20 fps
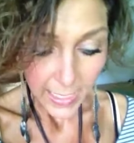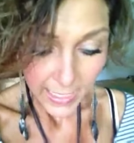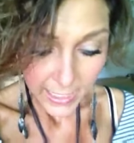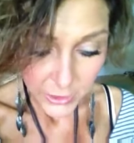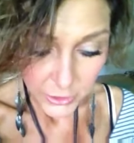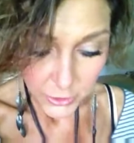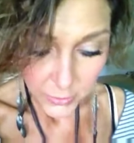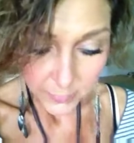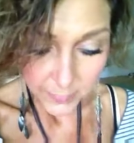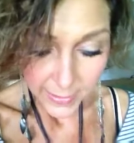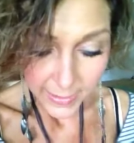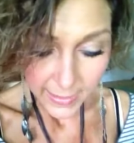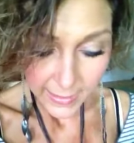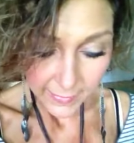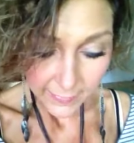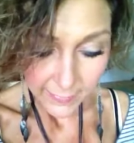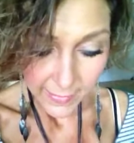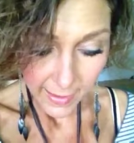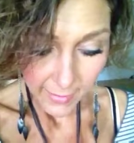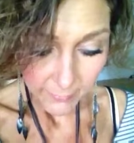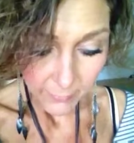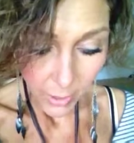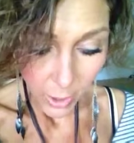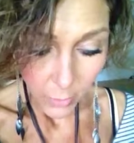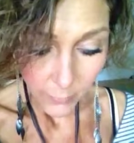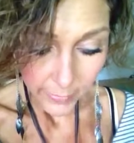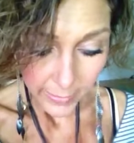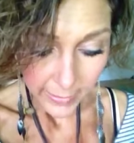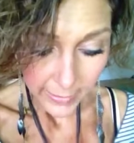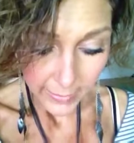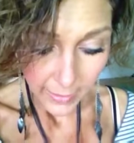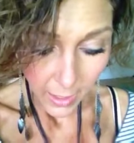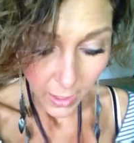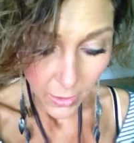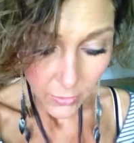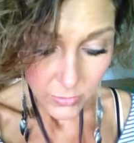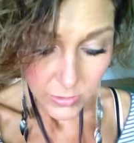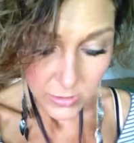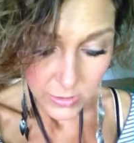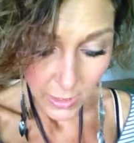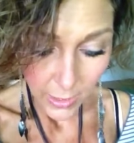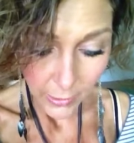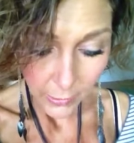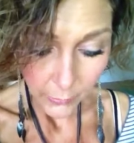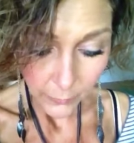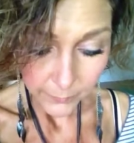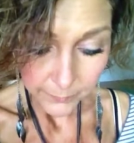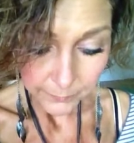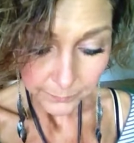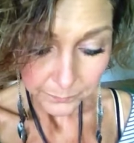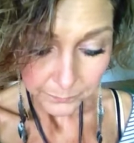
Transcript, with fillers: is you're being in that moment and also